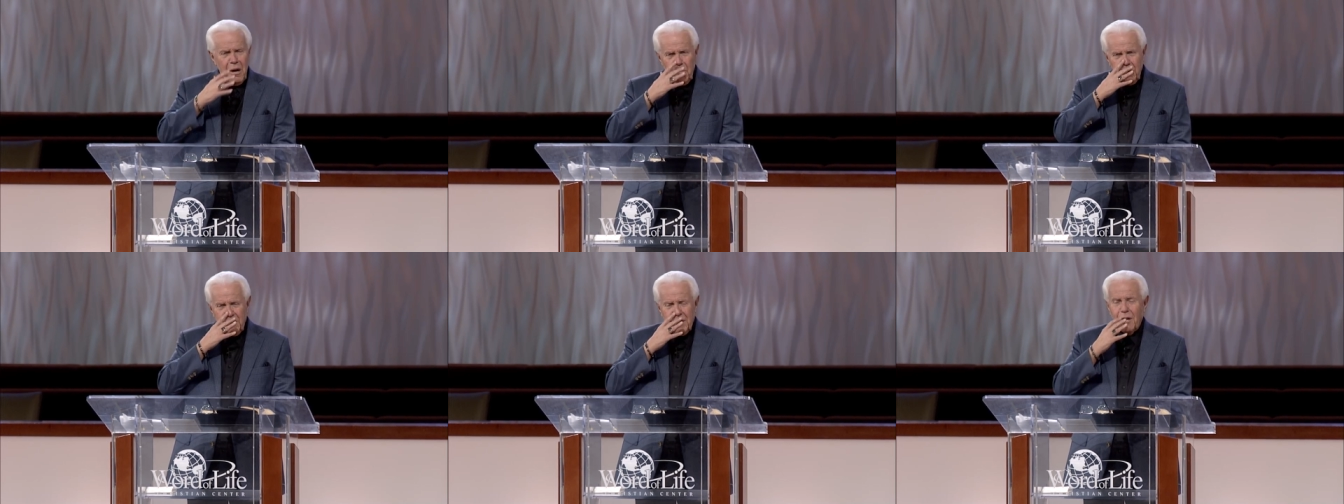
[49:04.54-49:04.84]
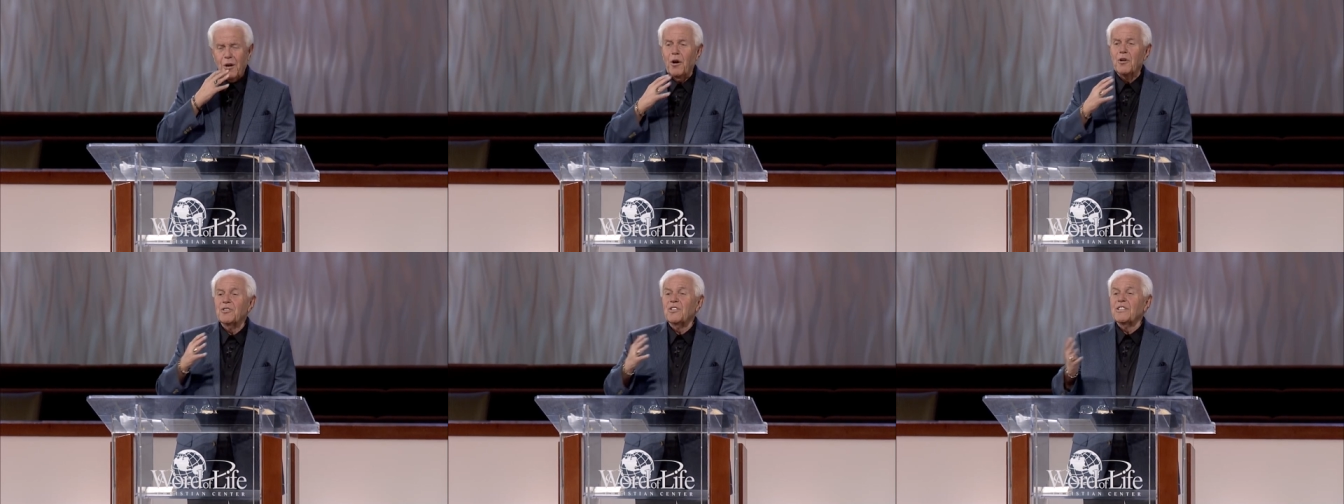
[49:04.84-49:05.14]
She
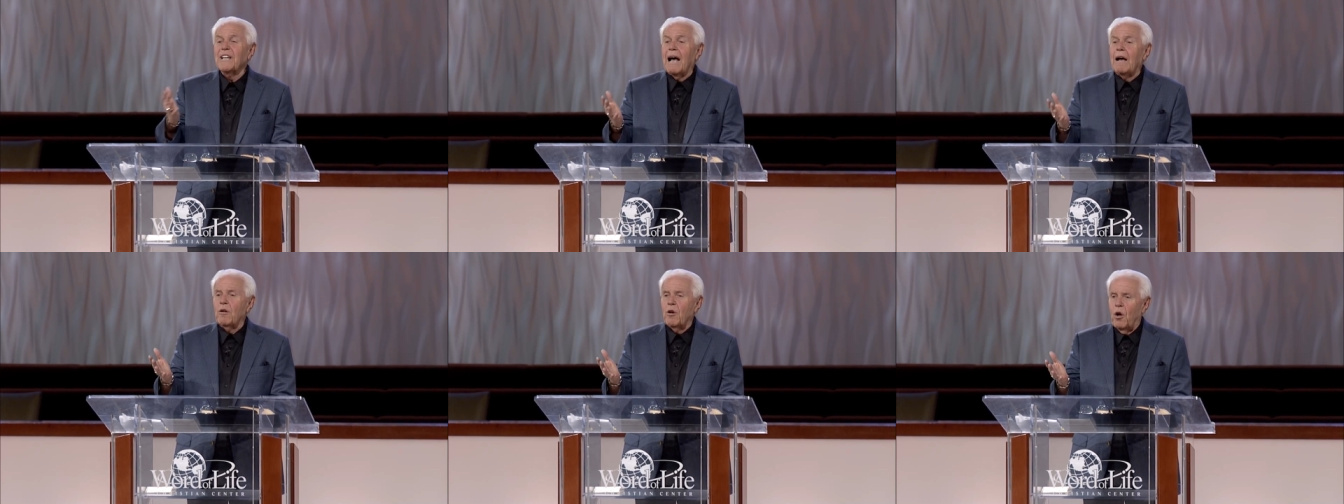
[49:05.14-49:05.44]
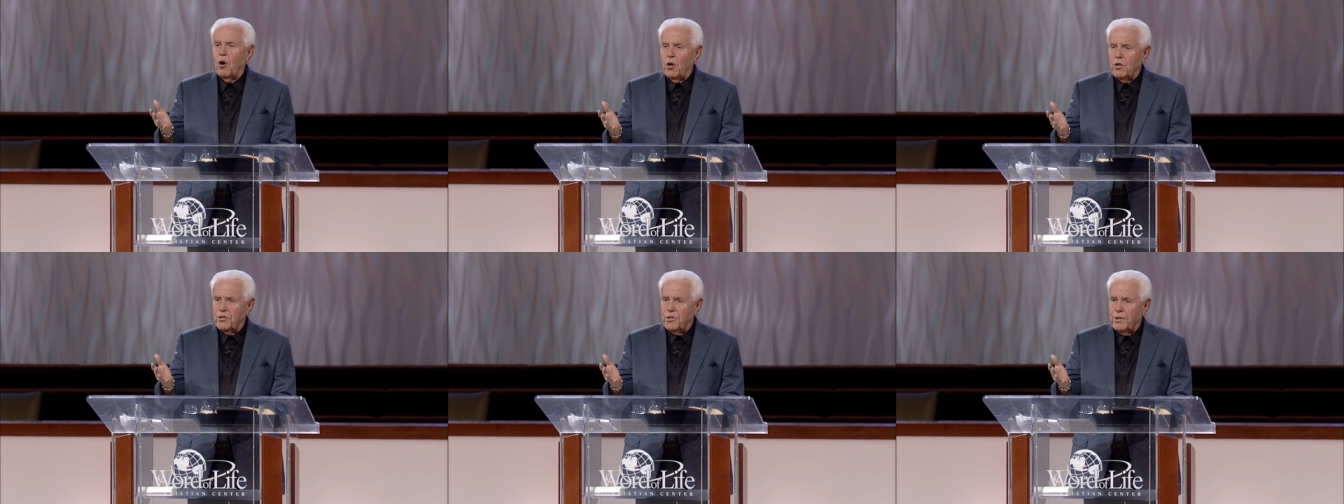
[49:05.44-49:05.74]
calls us
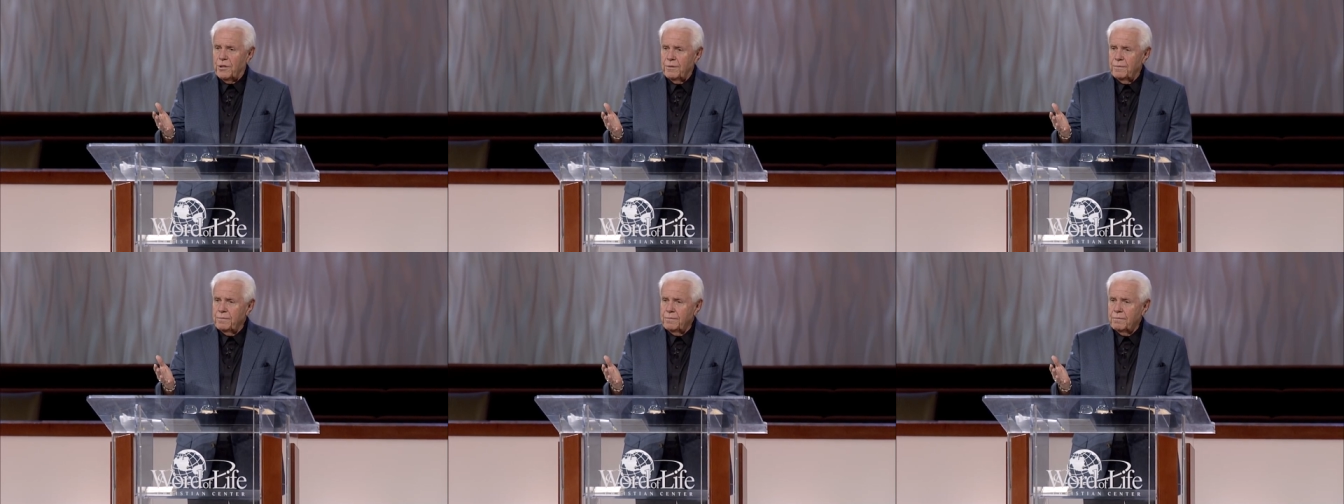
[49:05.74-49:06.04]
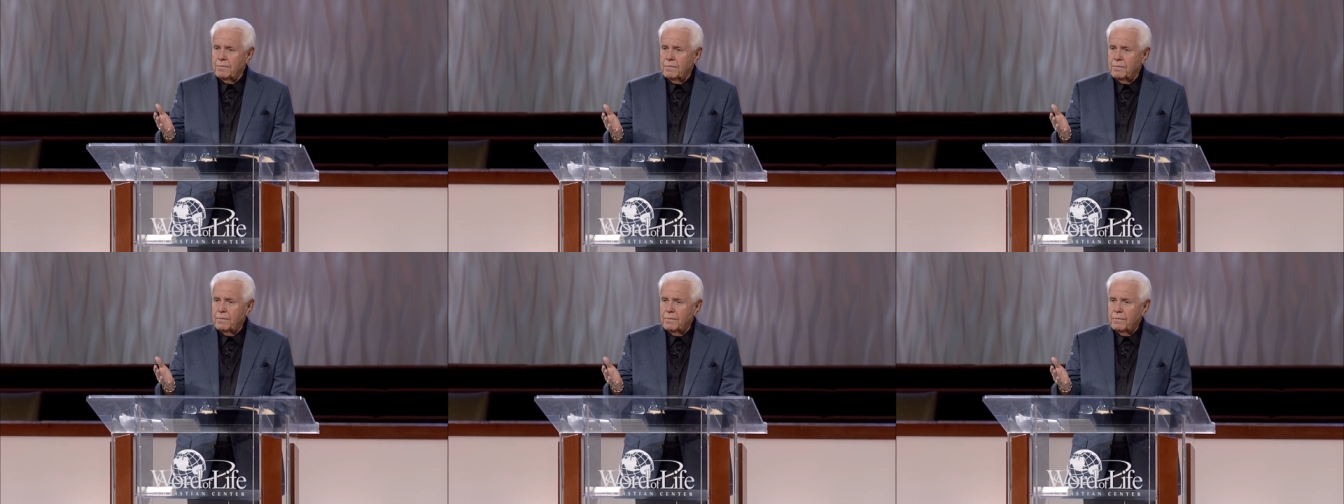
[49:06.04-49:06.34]
outlaws.
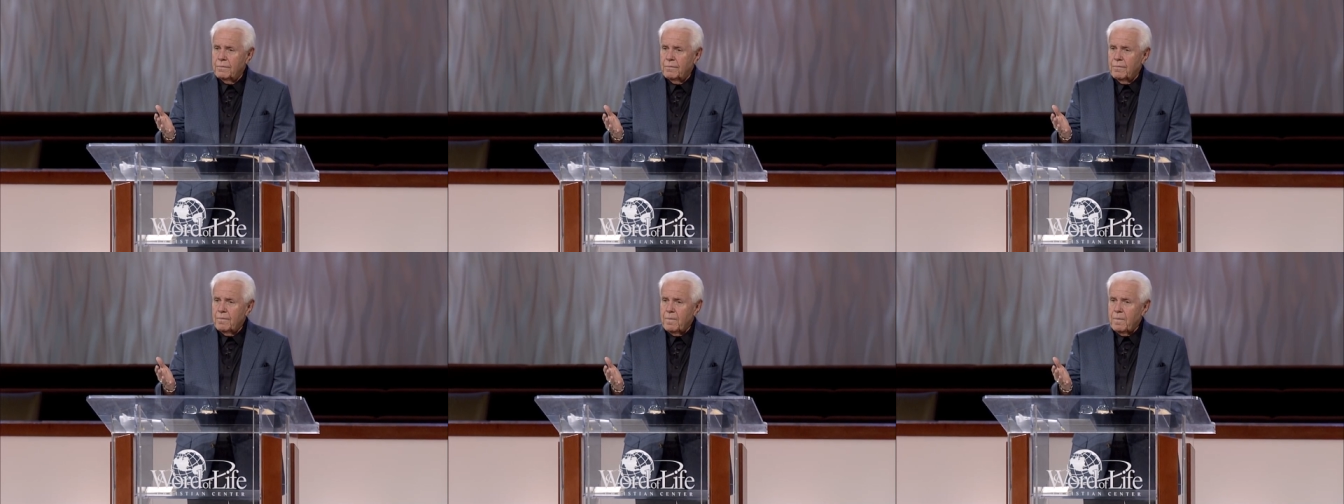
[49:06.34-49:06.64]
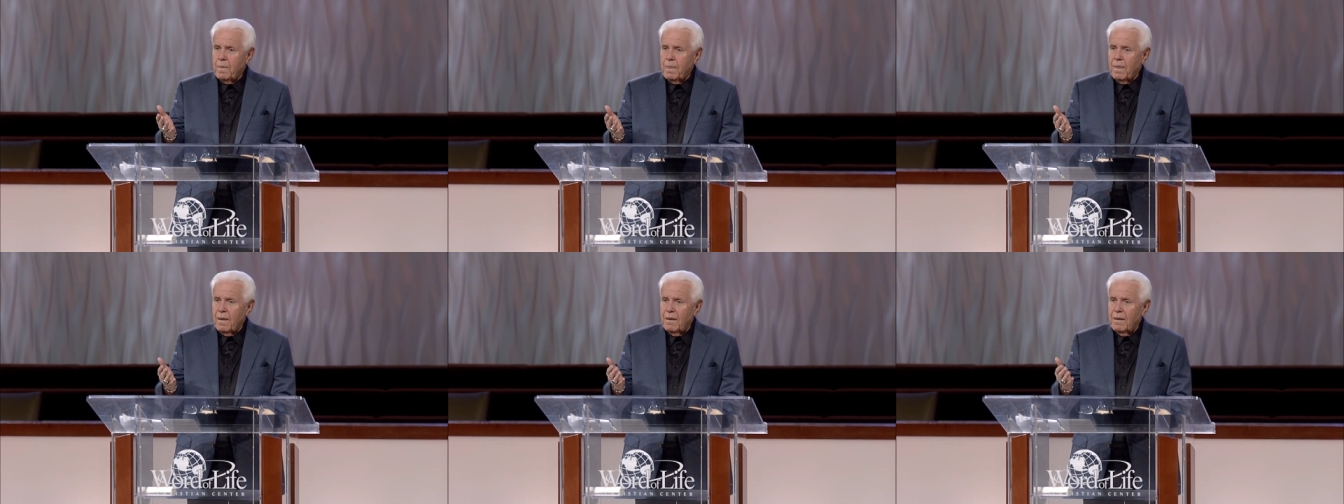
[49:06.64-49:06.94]

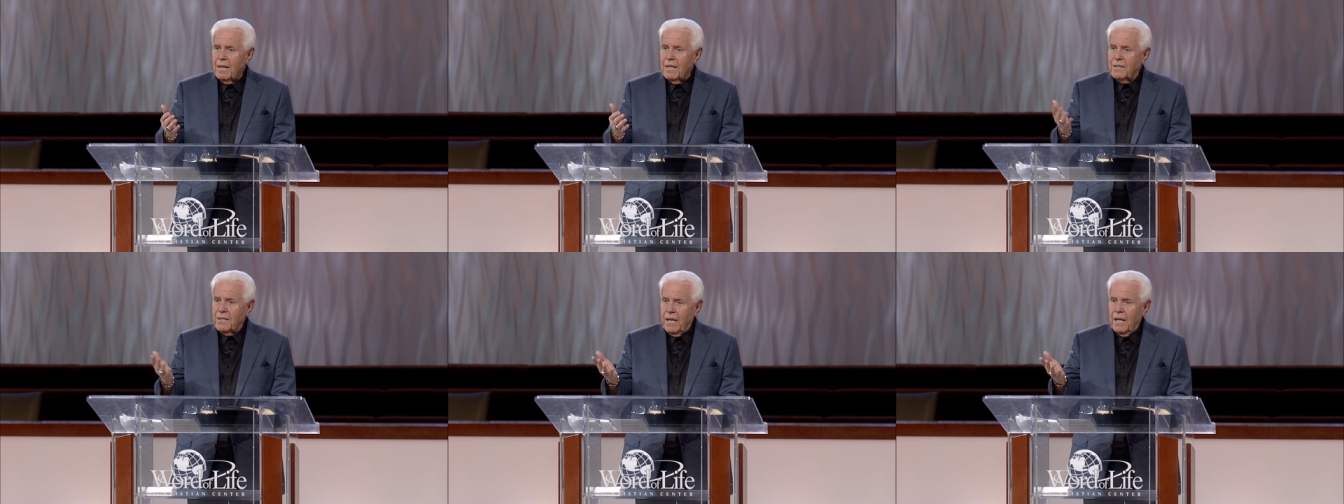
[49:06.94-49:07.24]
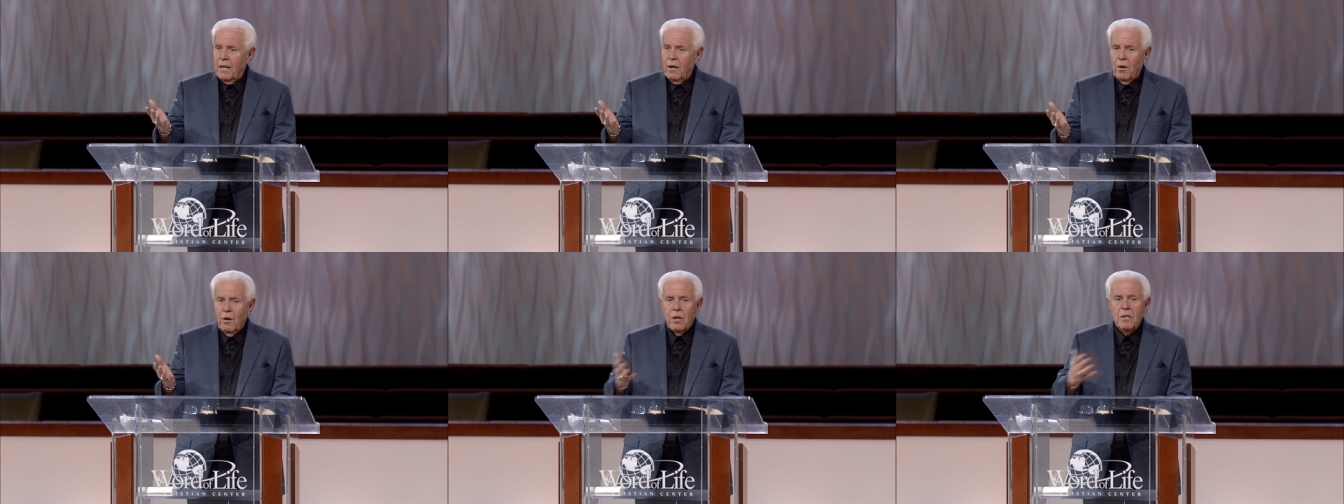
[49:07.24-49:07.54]
There's the
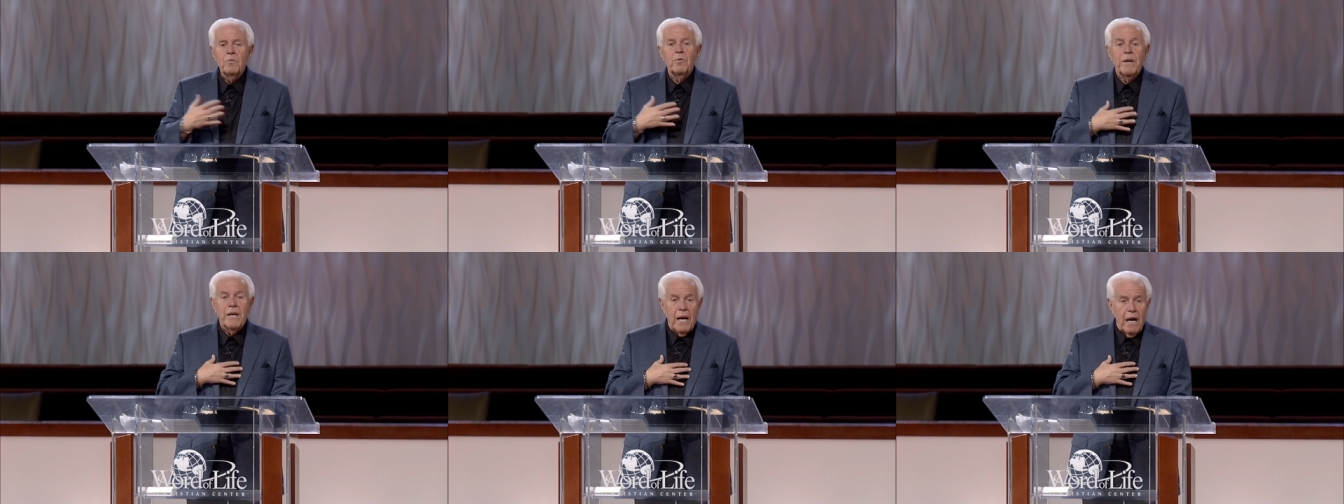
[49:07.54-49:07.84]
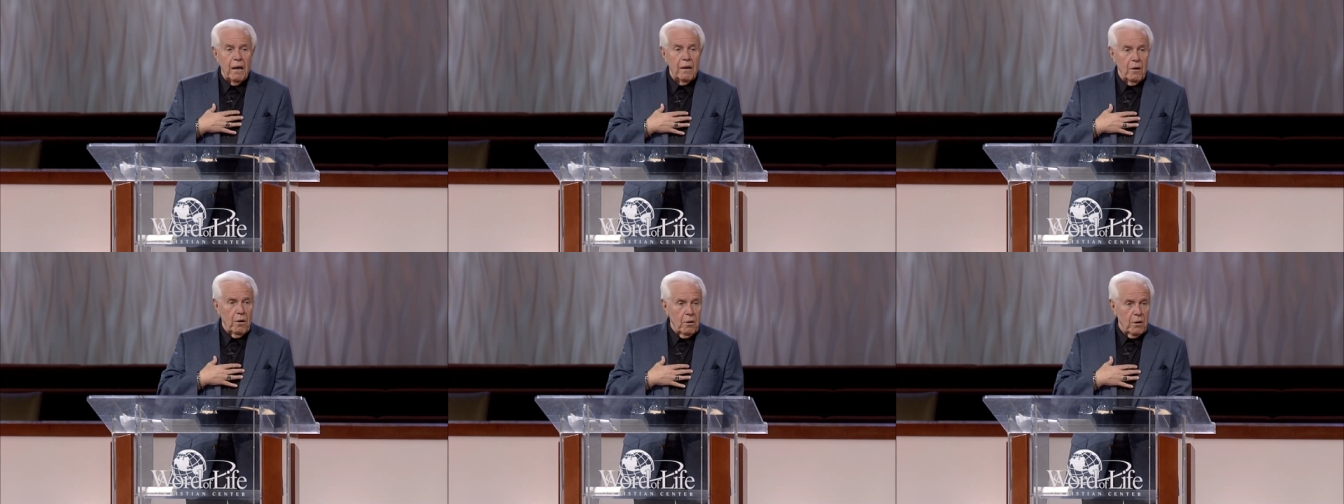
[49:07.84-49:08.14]
in-laws. We're the
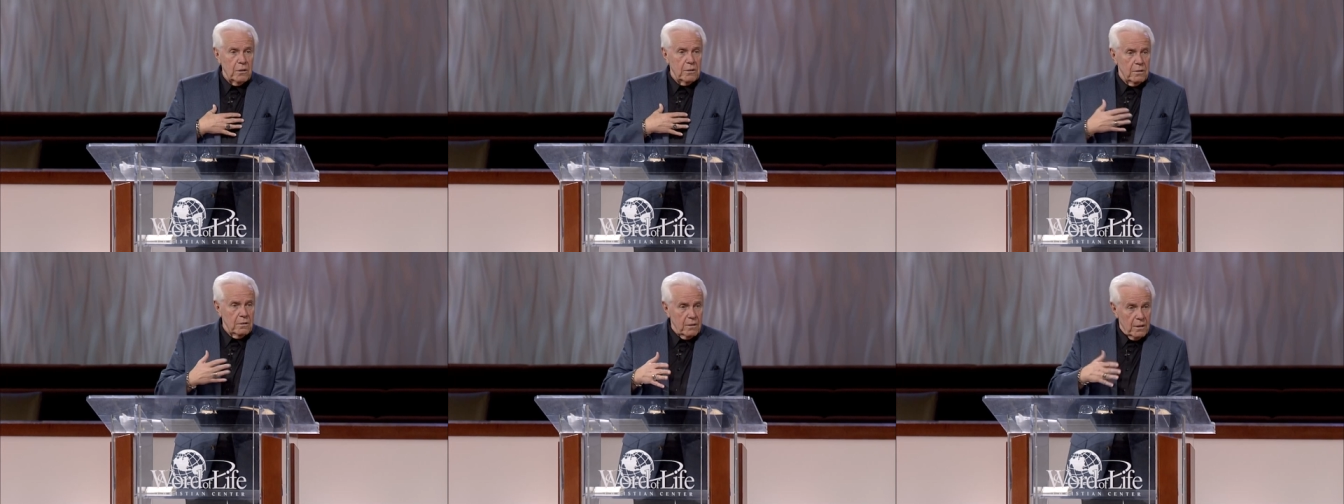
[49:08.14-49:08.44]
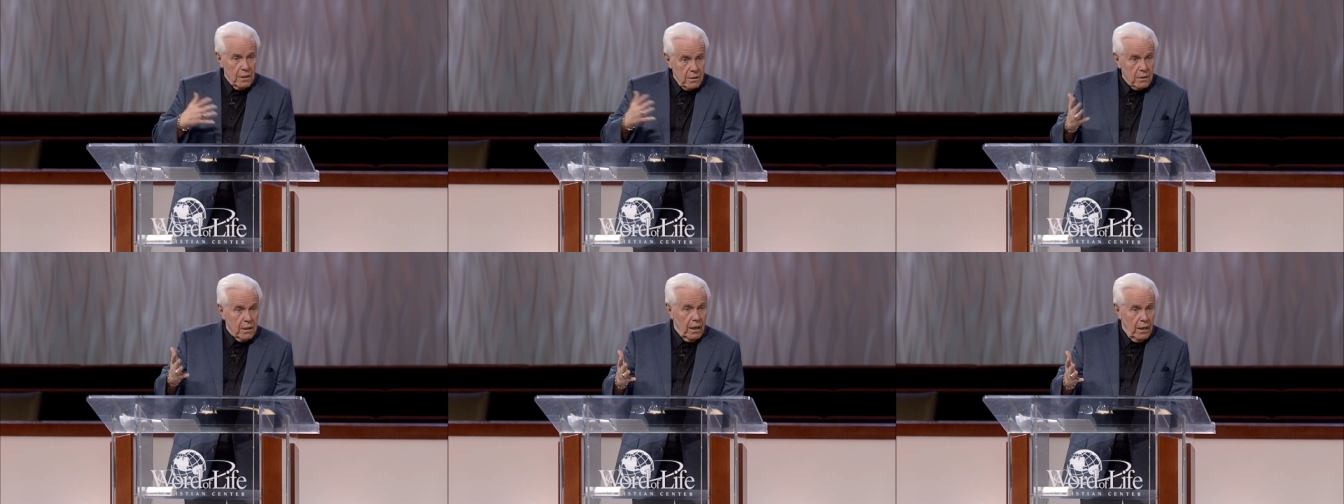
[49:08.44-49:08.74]
outlaws. You
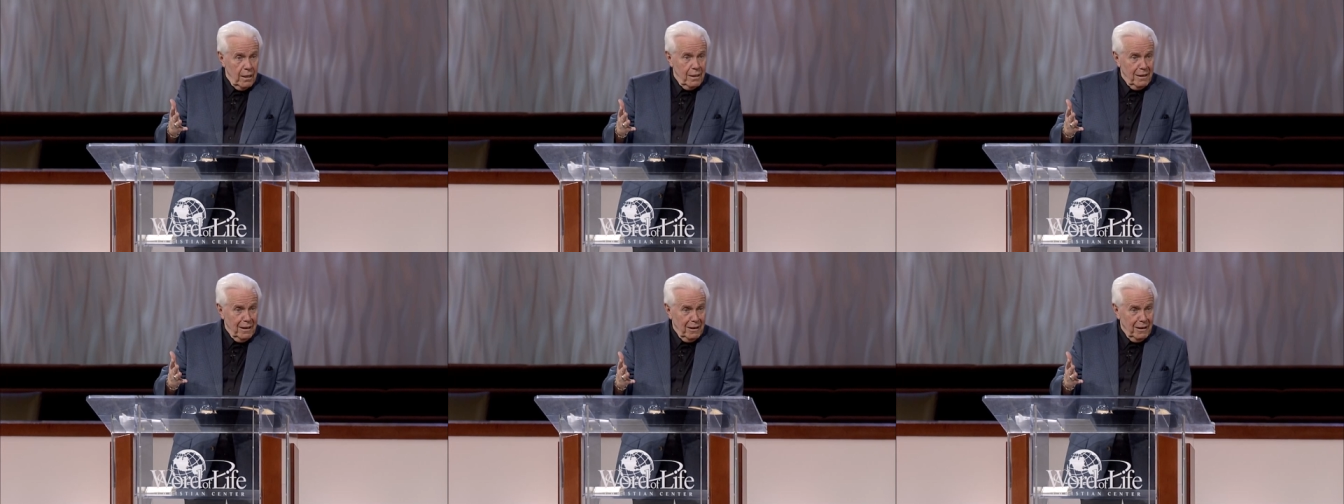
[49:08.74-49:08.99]
understand?